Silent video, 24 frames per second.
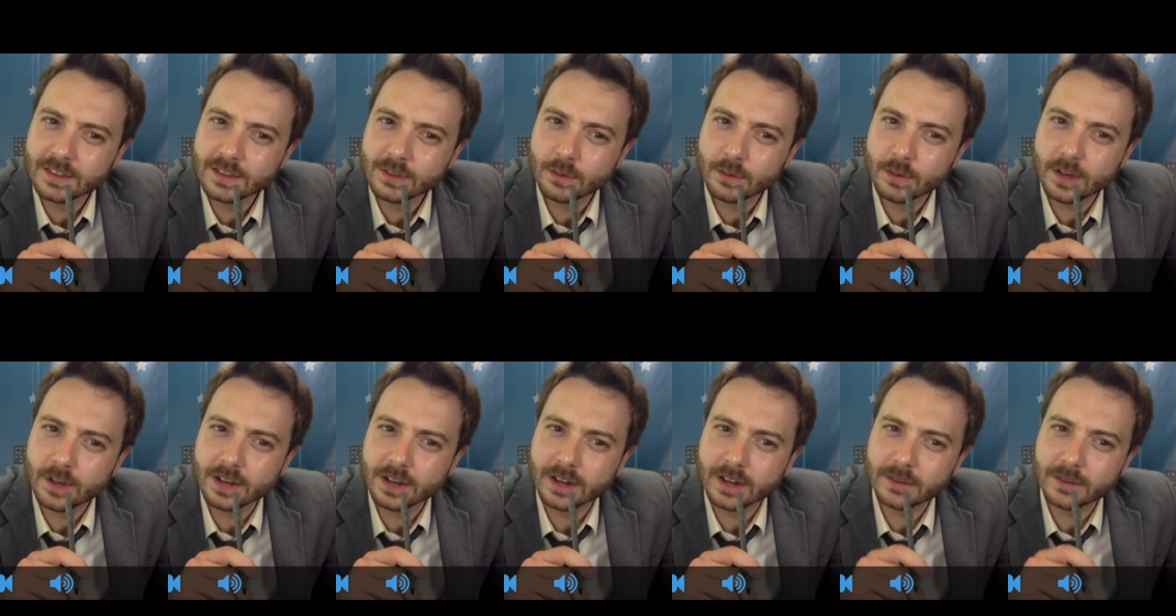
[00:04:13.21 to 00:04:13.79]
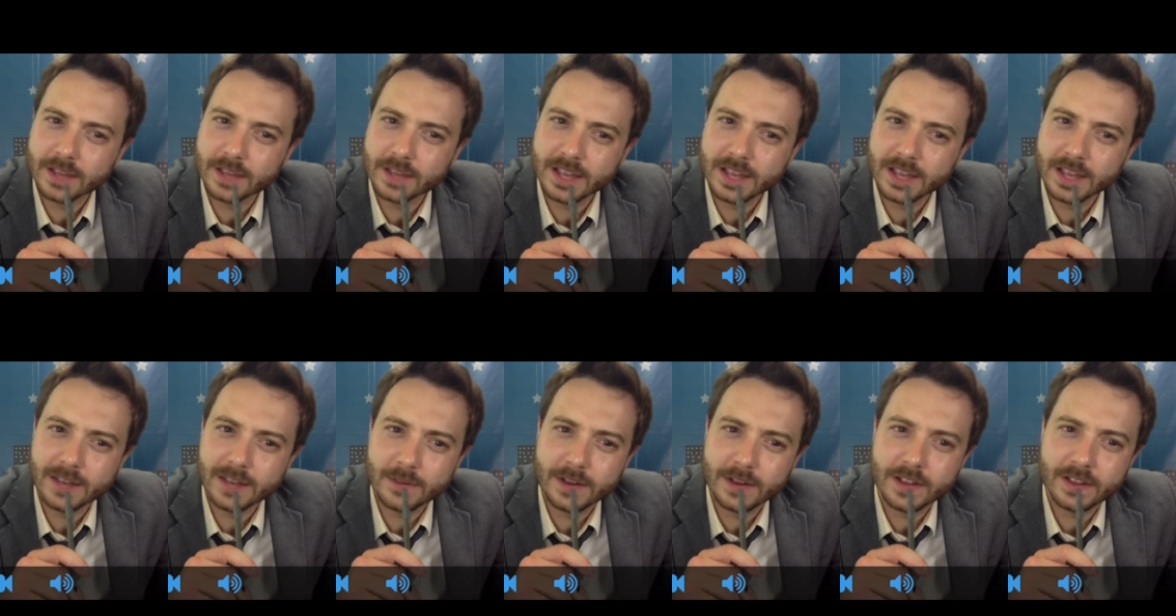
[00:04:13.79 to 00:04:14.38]
You're walking with a
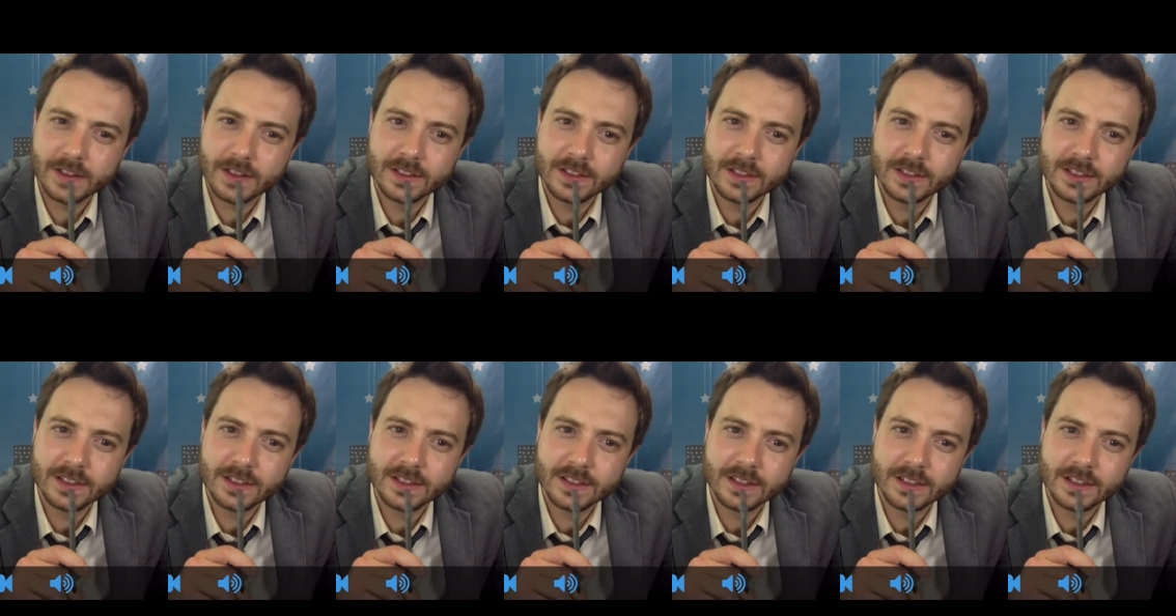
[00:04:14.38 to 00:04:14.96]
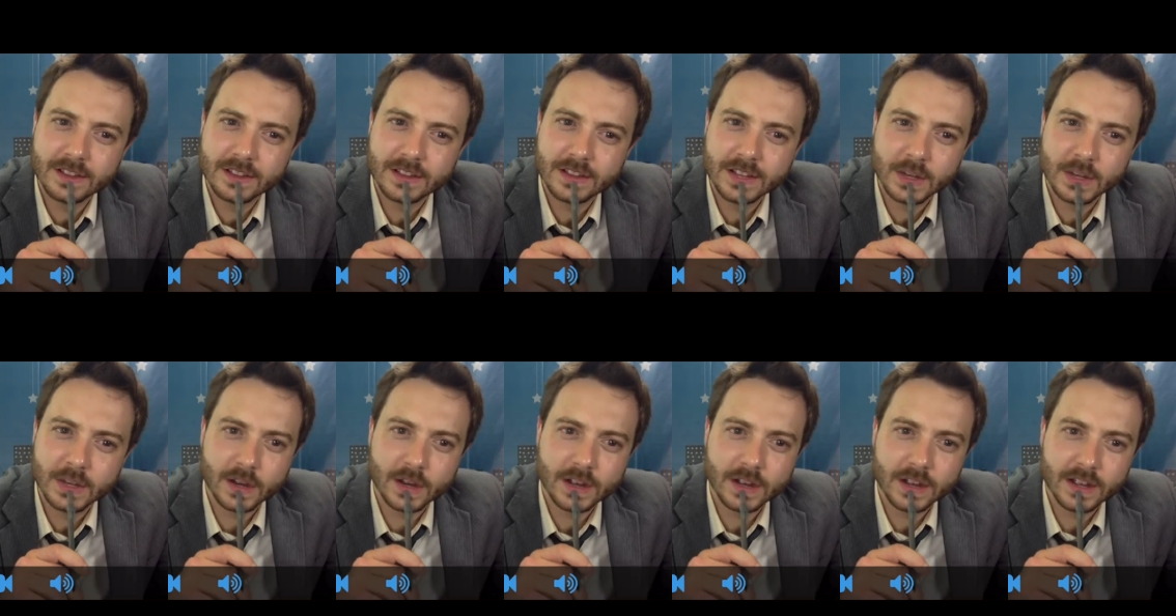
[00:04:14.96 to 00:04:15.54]
handrail?
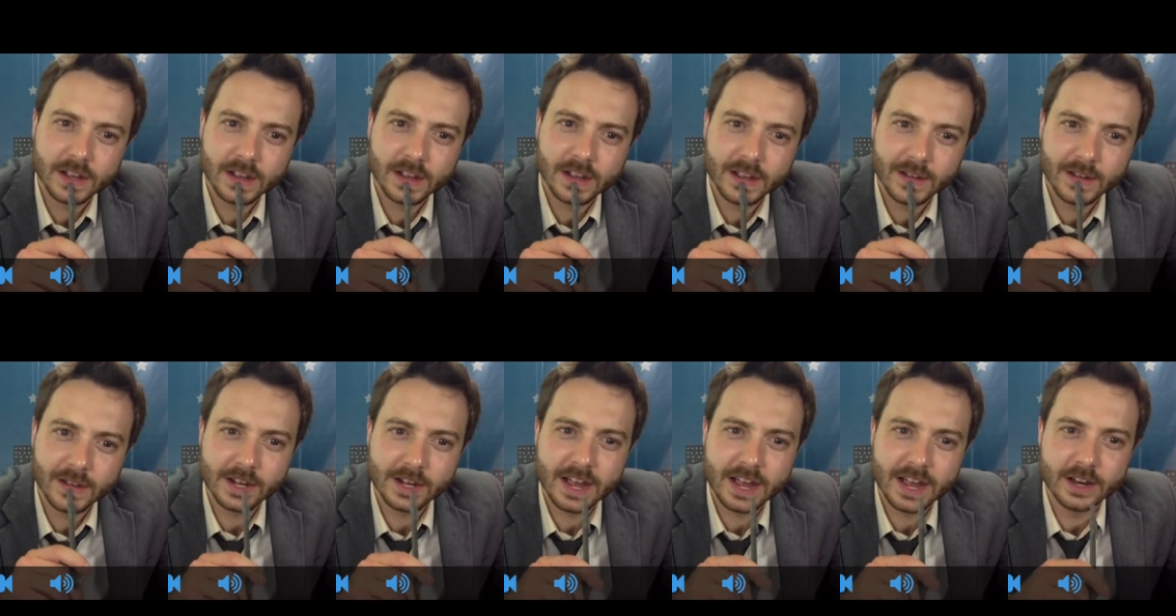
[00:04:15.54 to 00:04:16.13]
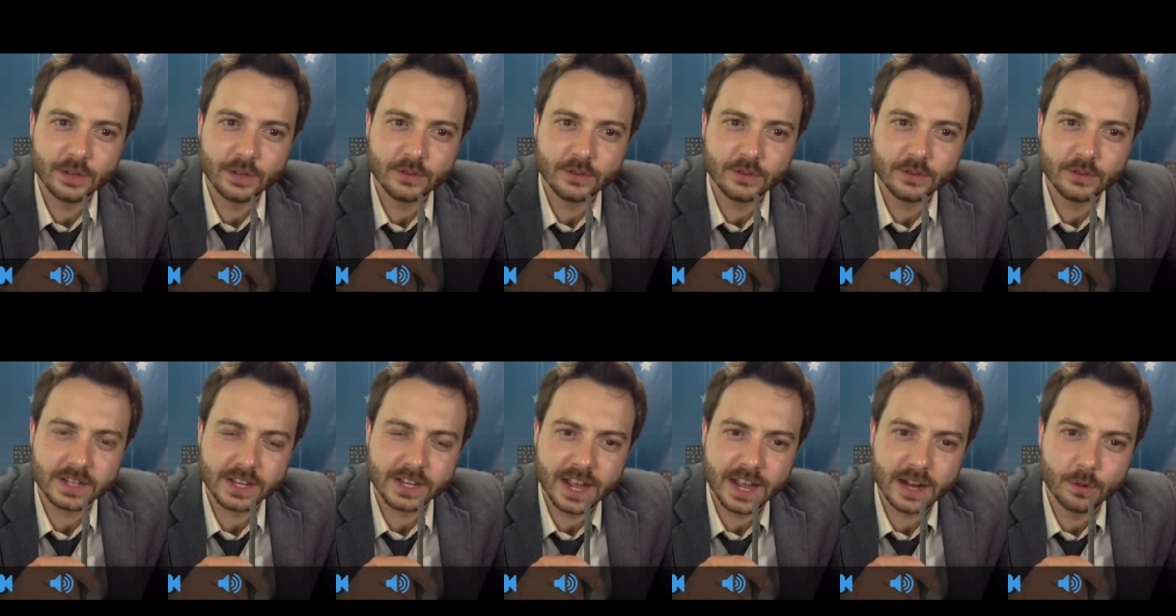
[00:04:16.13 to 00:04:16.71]
Yo, oh, guy, you
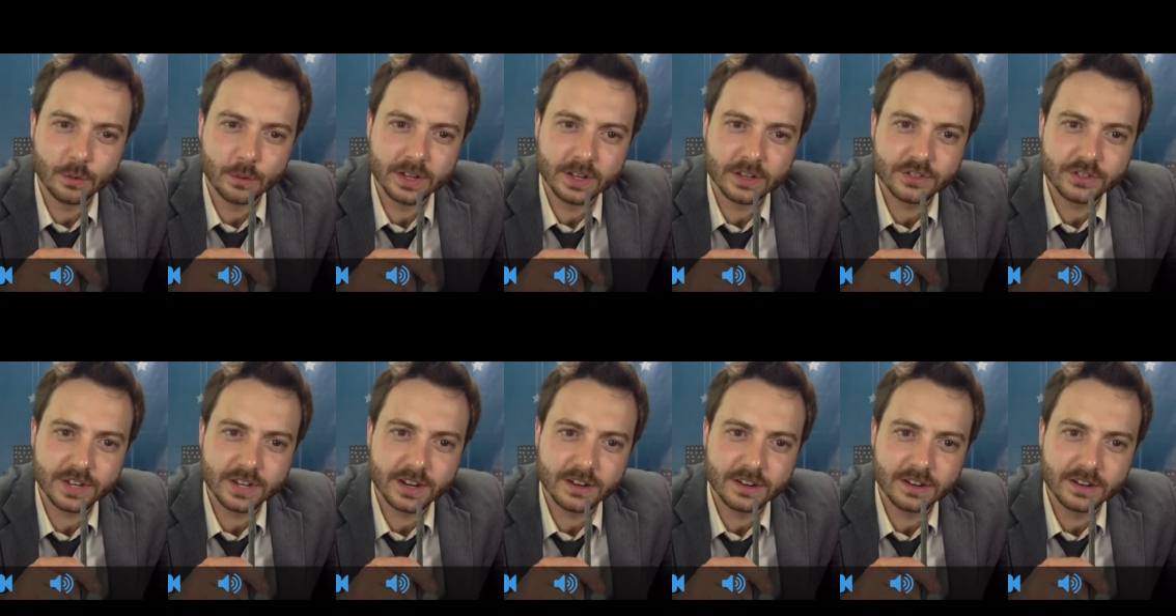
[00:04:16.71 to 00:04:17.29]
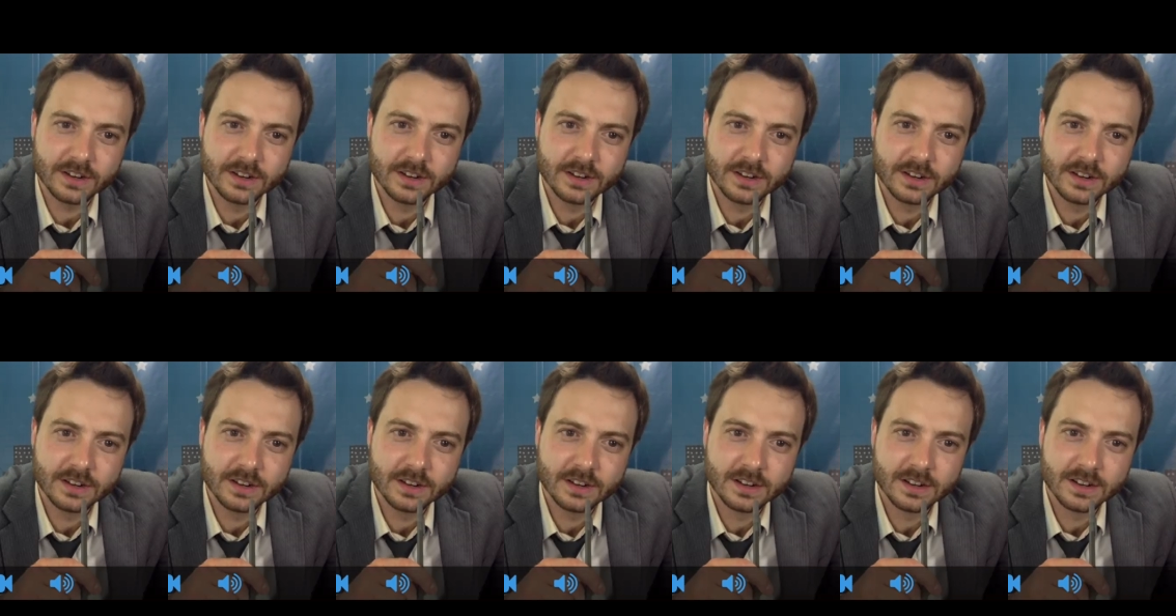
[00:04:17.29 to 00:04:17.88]
fucked a guy in a wheelchair?
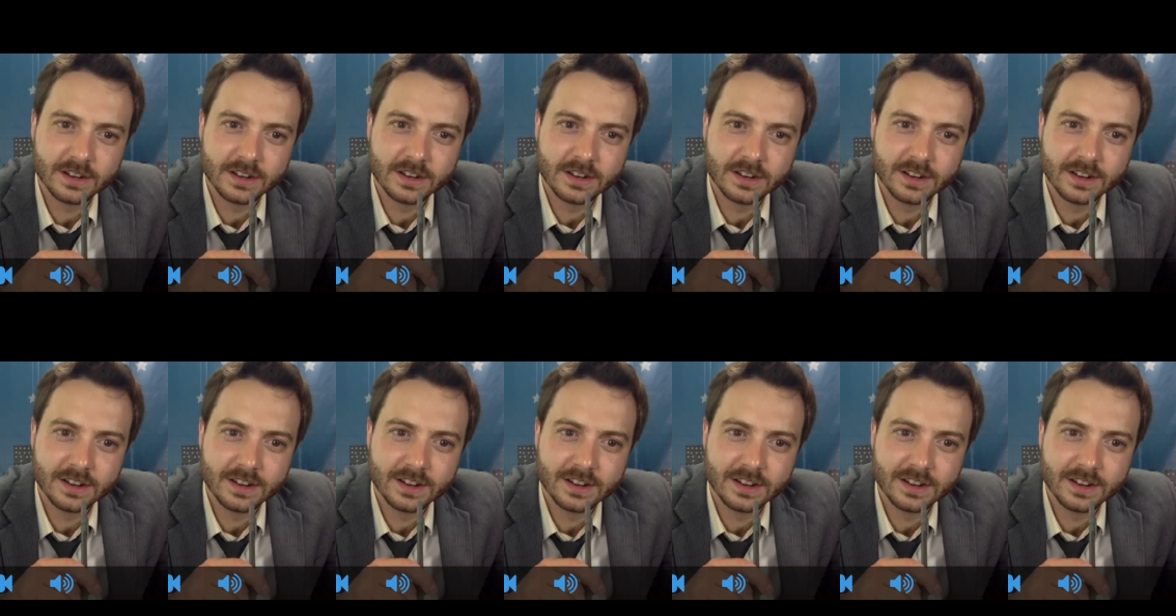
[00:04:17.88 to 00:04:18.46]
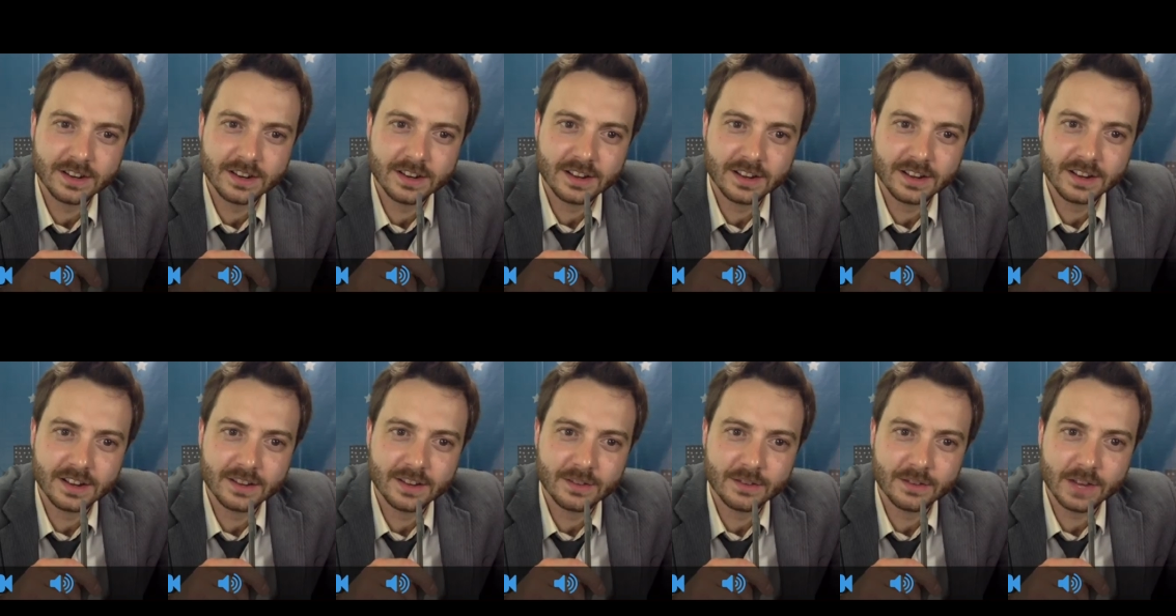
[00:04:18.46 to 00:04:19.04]

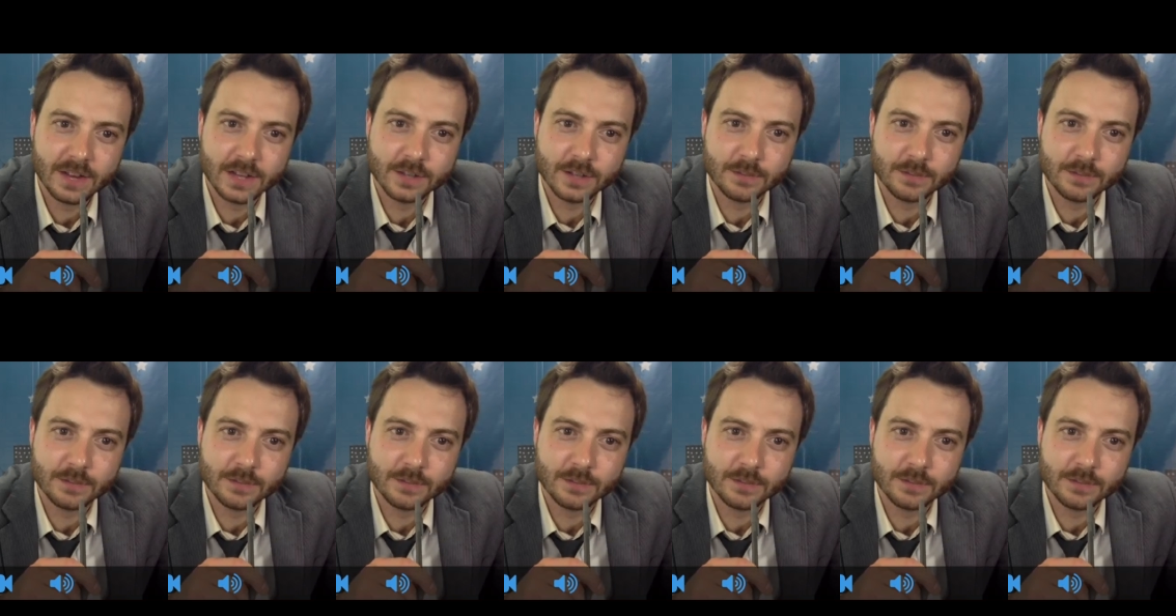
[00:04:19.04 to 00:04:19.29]
but